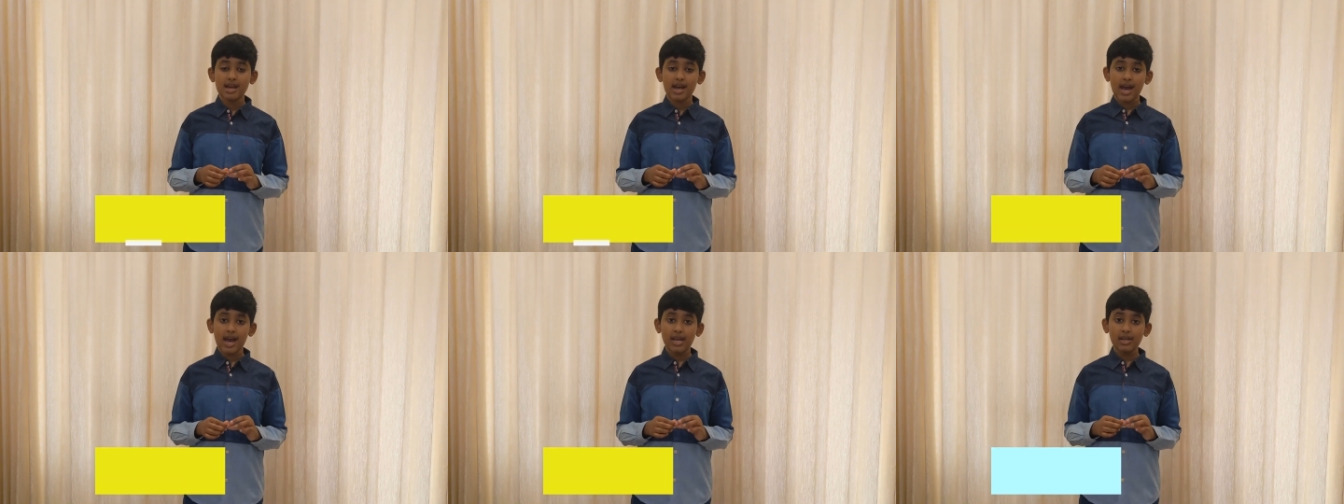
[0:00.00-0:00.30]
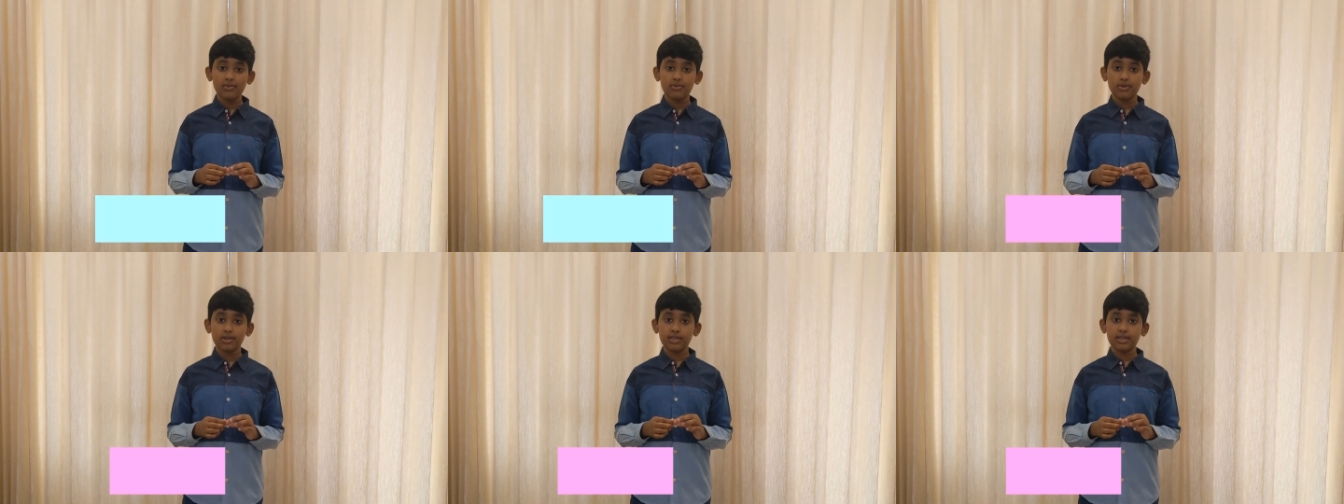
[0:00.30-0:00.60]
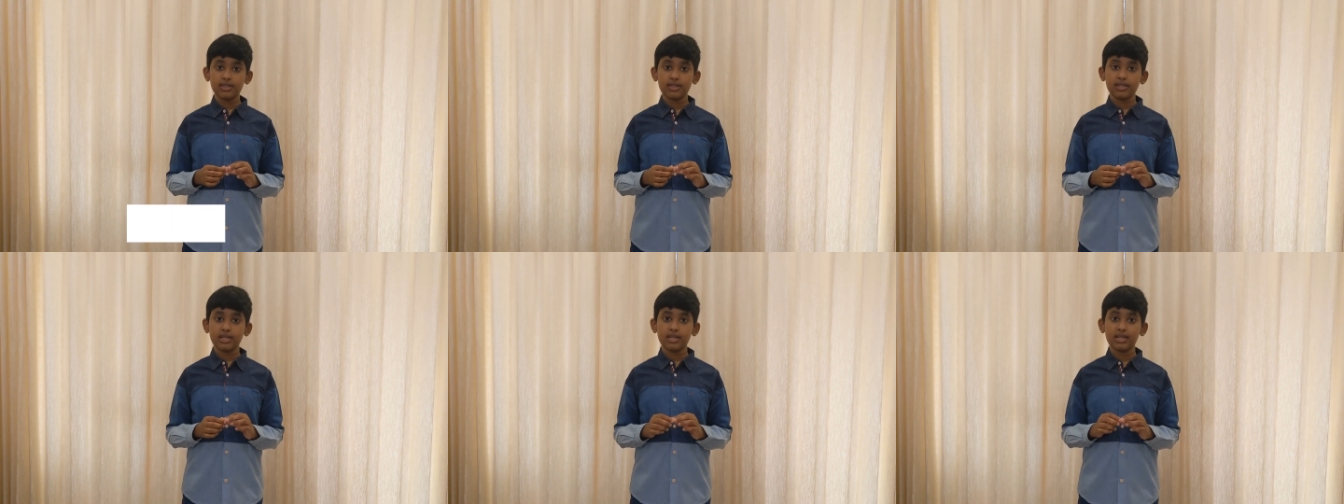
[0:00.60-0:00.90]
Hydrogen
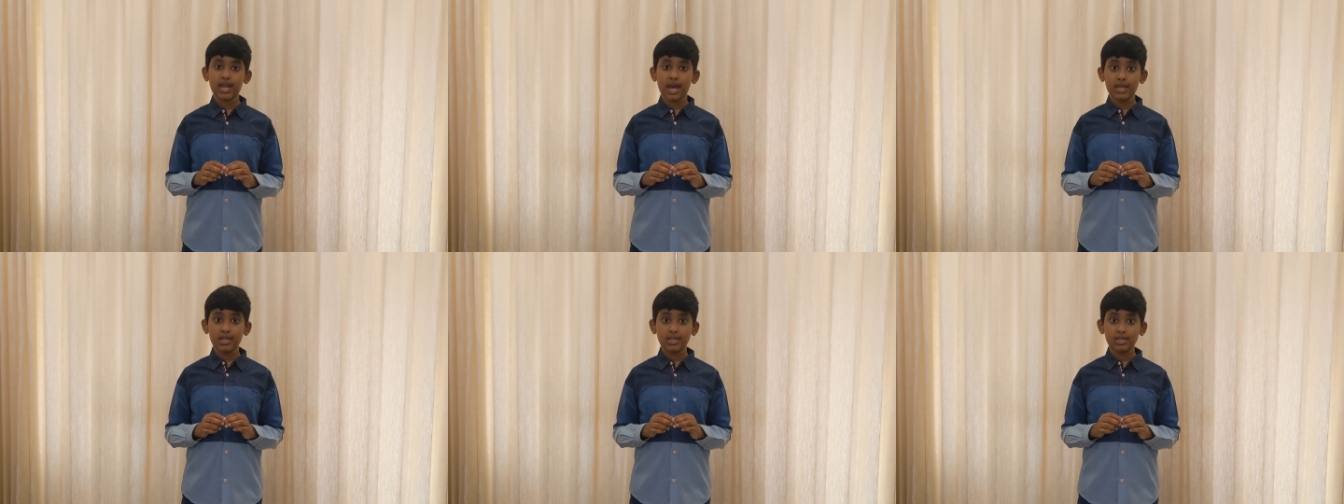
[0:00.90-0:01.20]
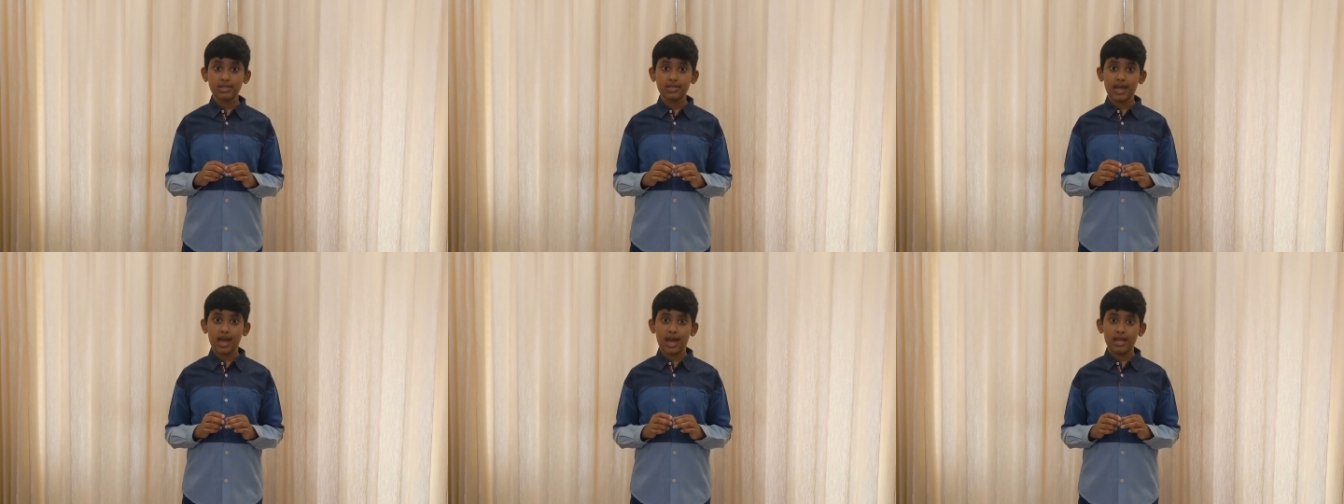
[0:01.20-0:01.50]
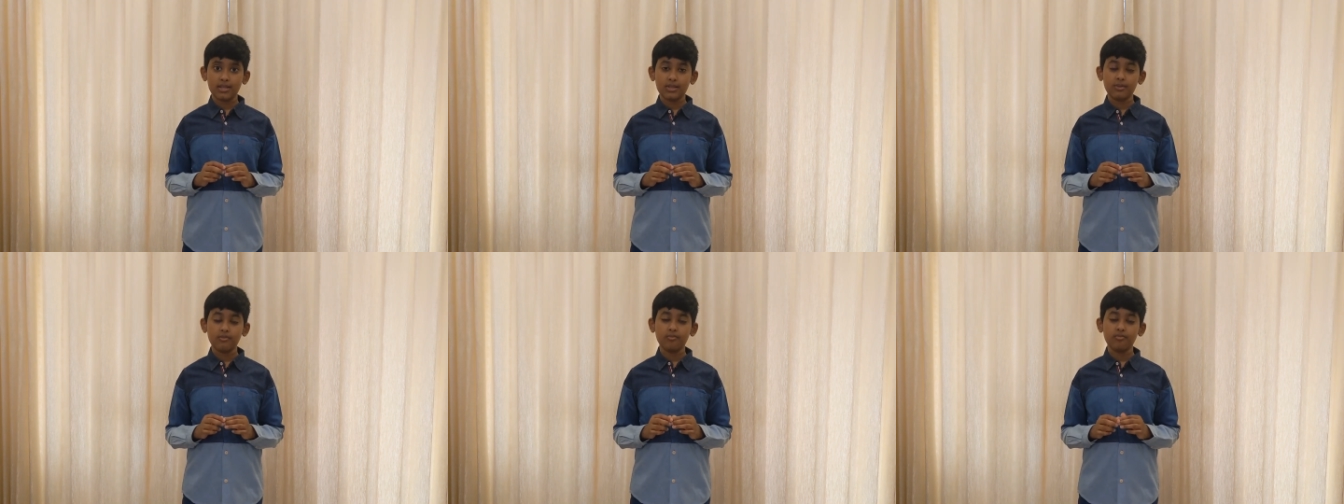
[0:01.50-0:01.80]
is the lightest
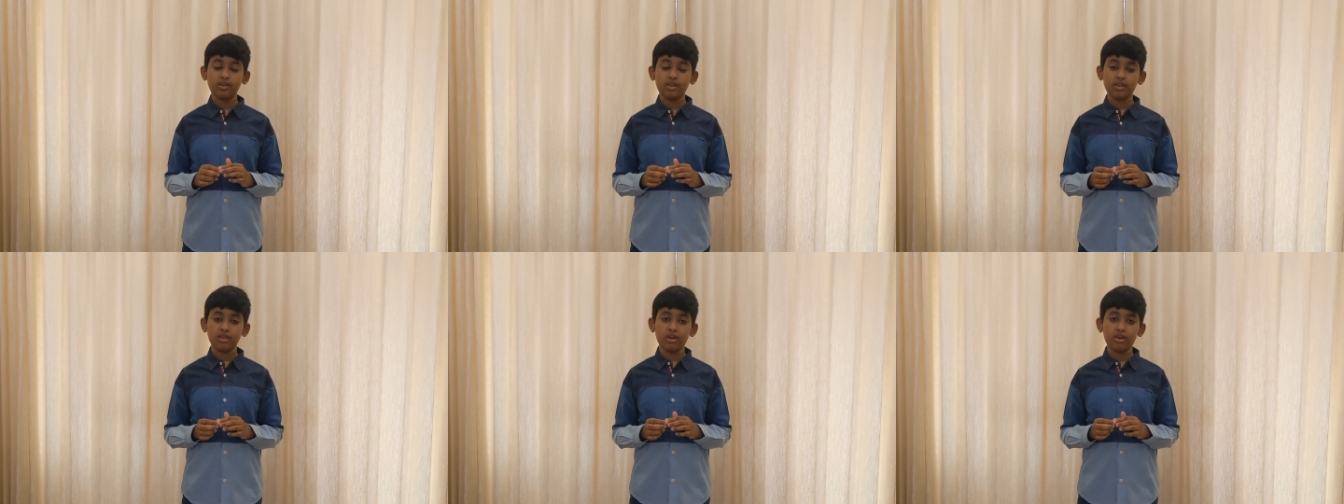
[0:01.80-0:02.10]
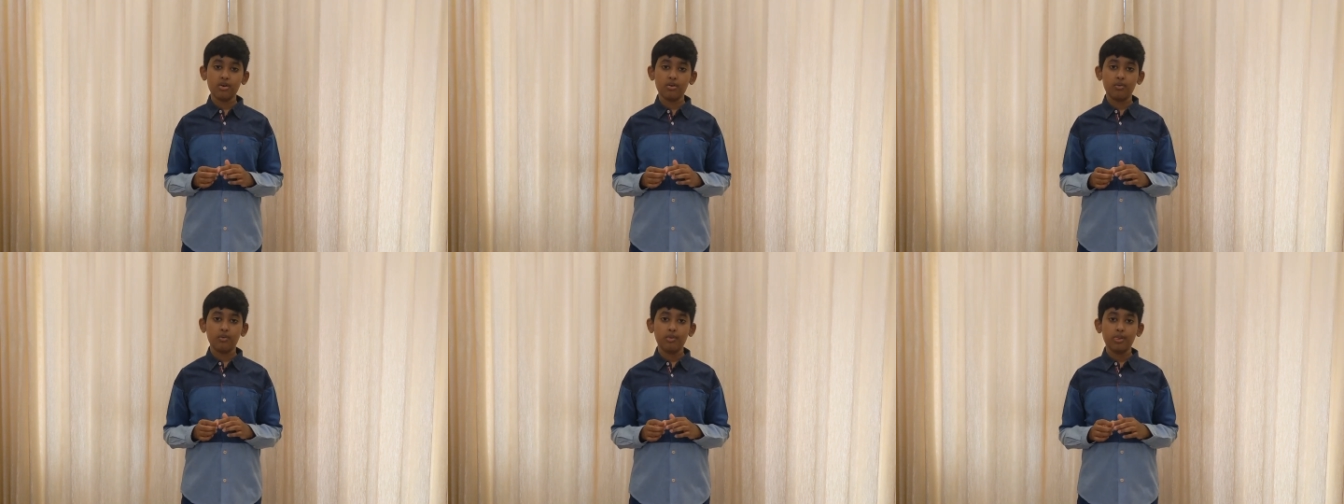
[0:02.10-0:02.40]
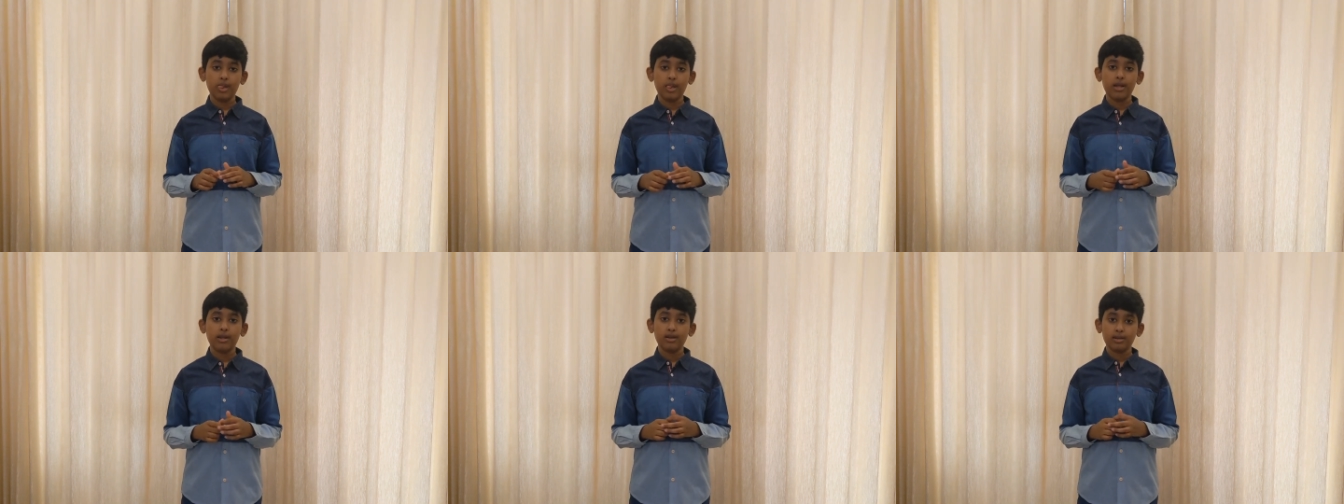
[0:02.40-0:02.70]
atom we know.
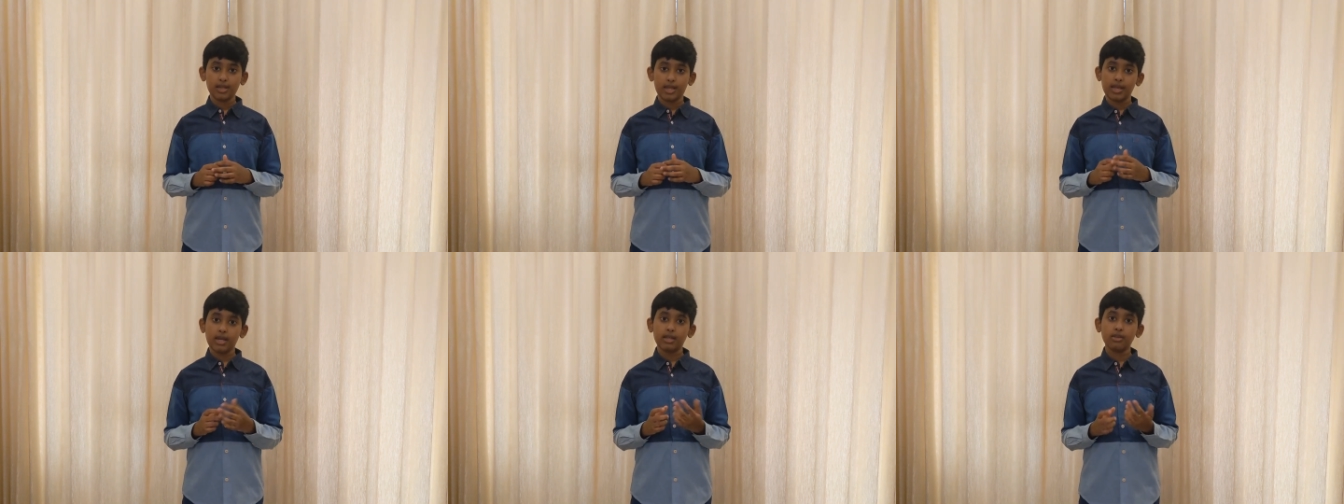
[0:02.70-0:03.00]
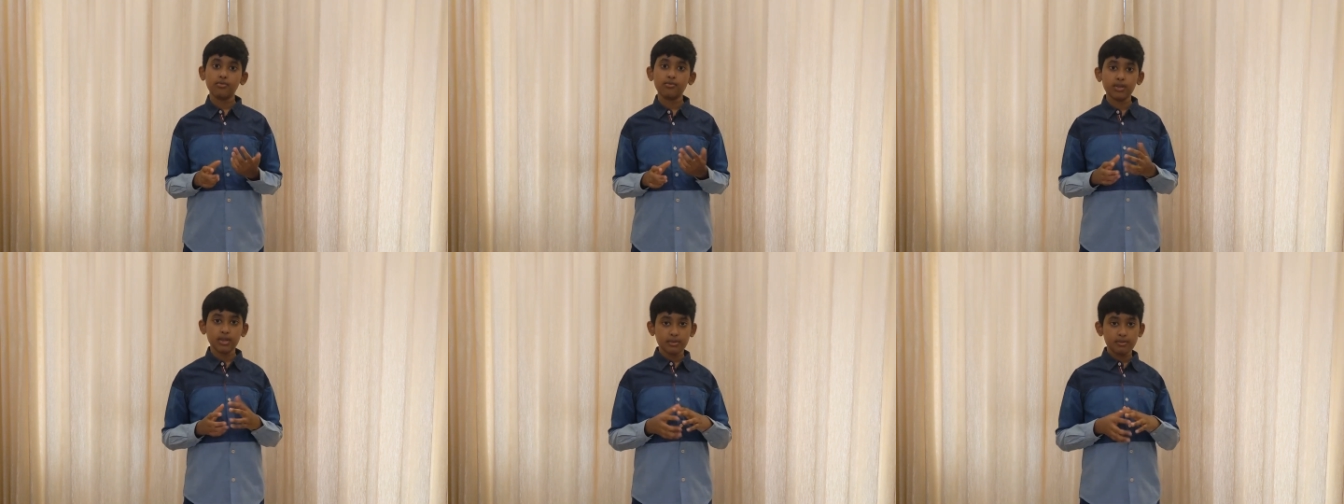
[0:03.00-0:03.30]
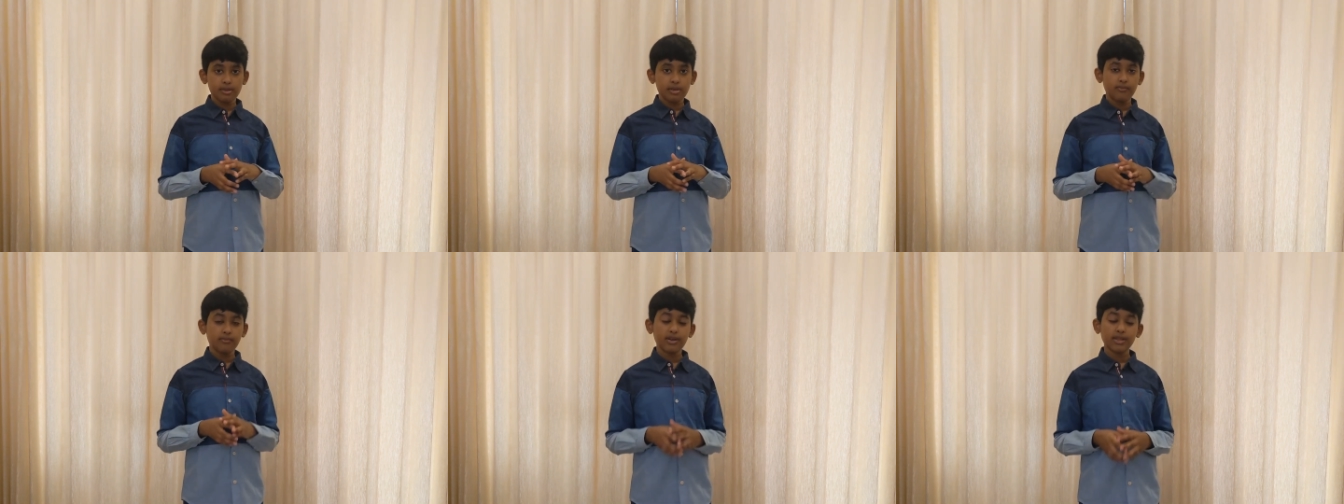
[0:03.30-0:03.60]
There can
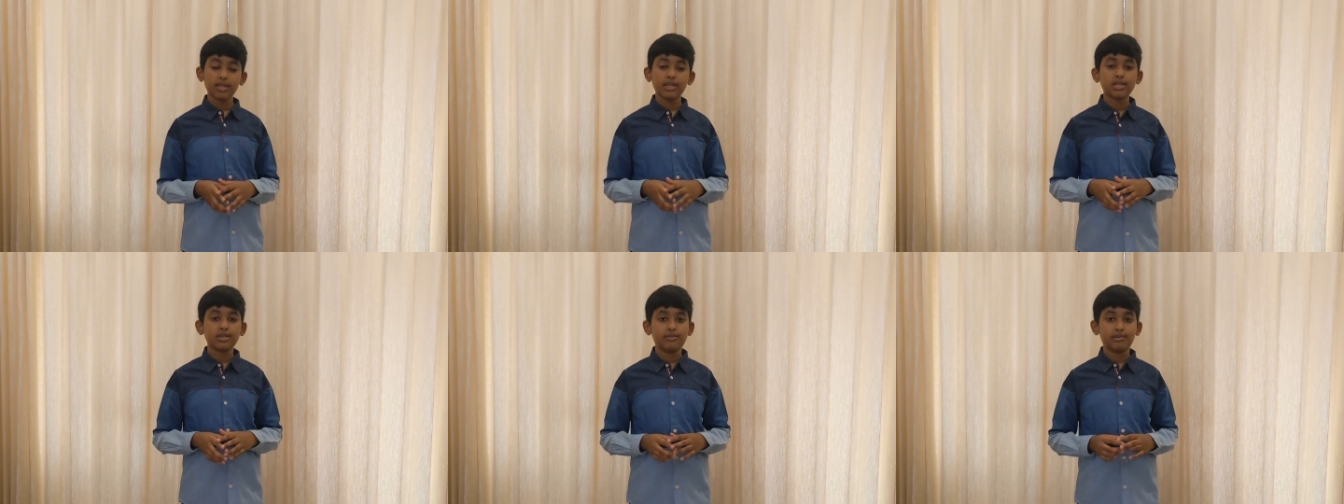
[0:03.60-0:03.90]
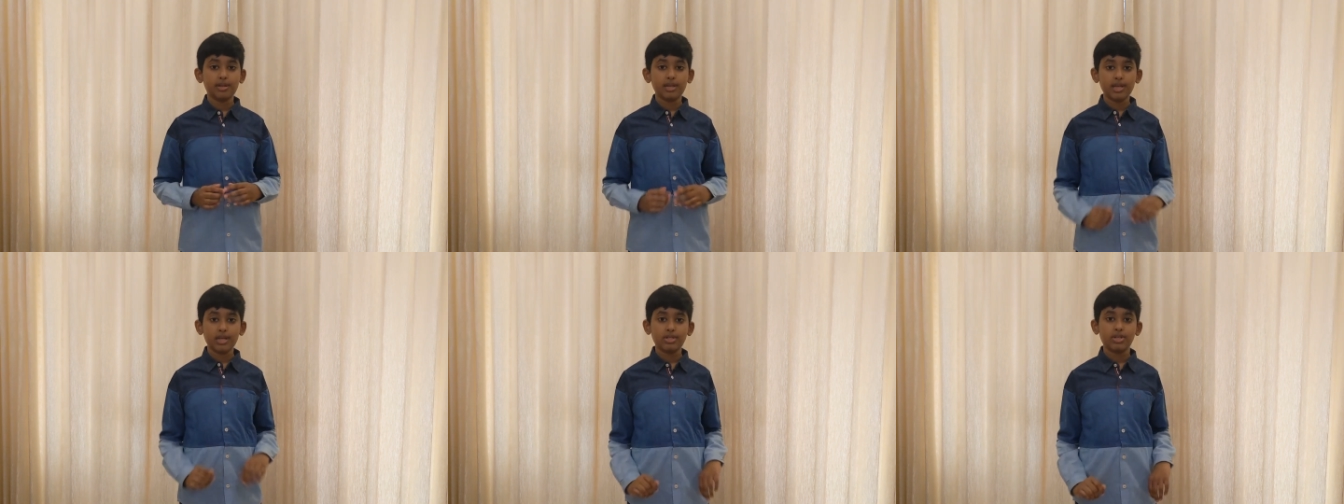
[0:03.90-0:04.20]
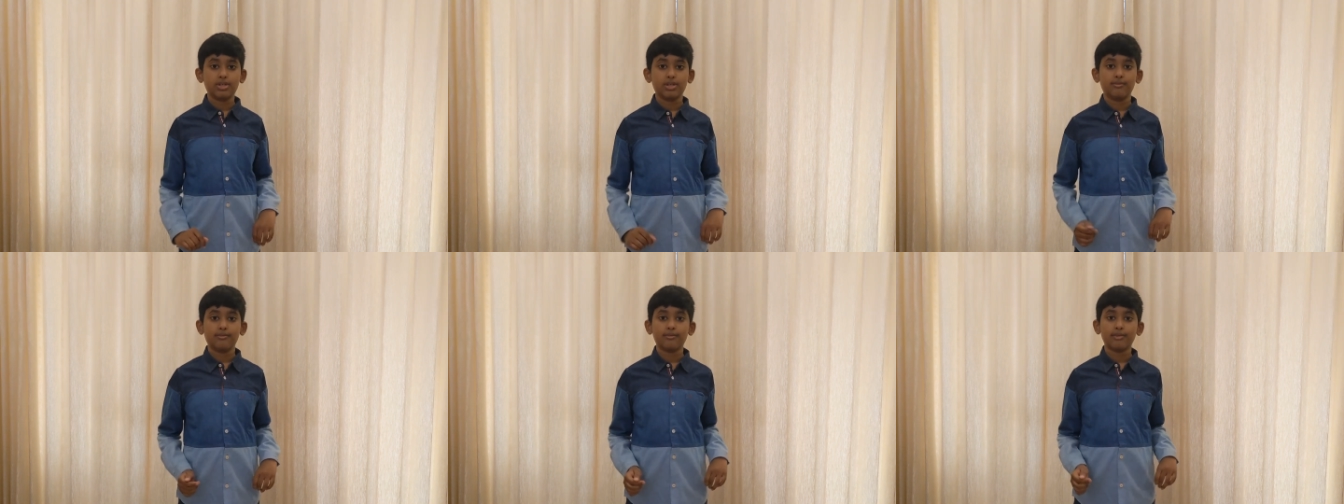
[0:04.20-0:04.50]
only be one
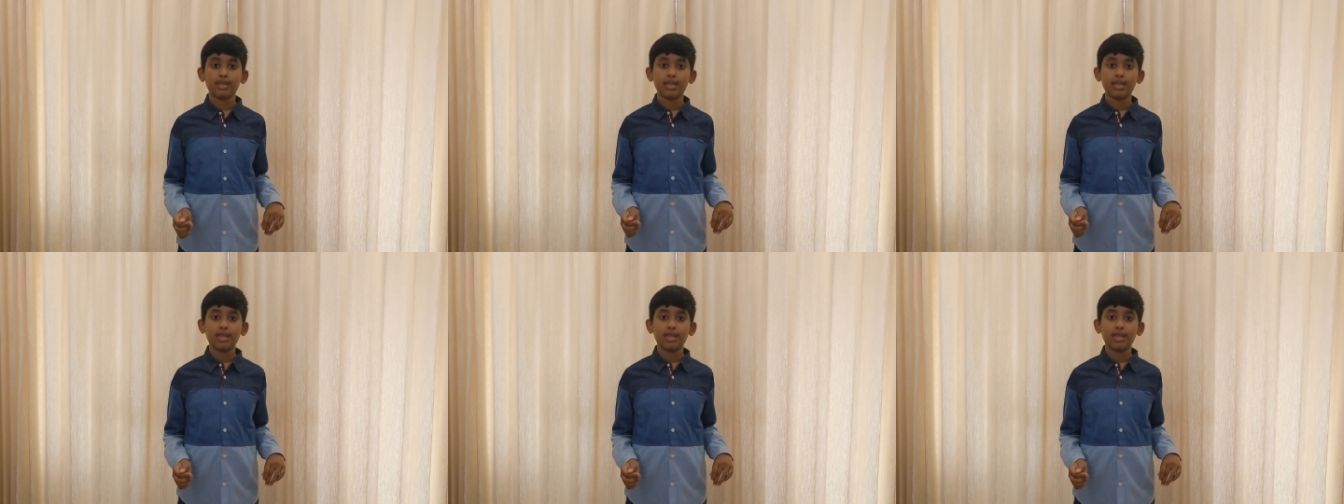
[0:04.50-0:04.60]
explanation.